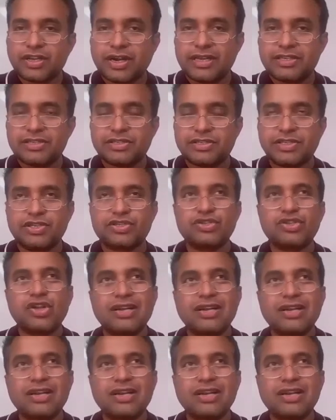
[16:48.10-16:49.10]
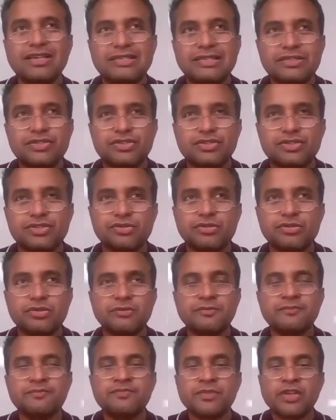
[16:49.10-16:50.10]
Christ is not just to,
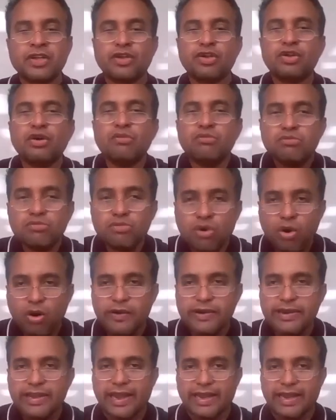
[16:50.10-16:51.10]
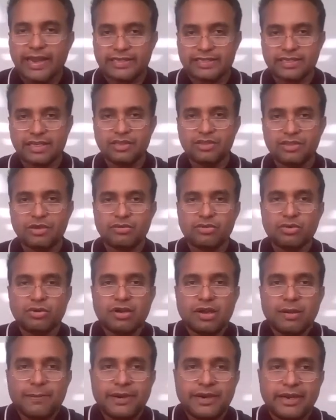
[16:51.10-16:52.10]
you know, mourn at edo
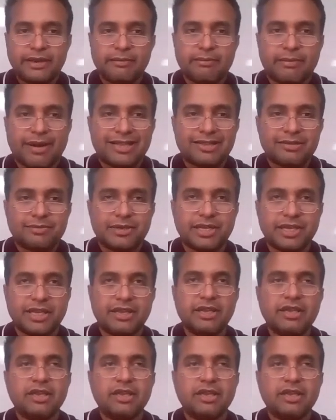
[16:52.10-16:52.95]
dukhapadi badapadi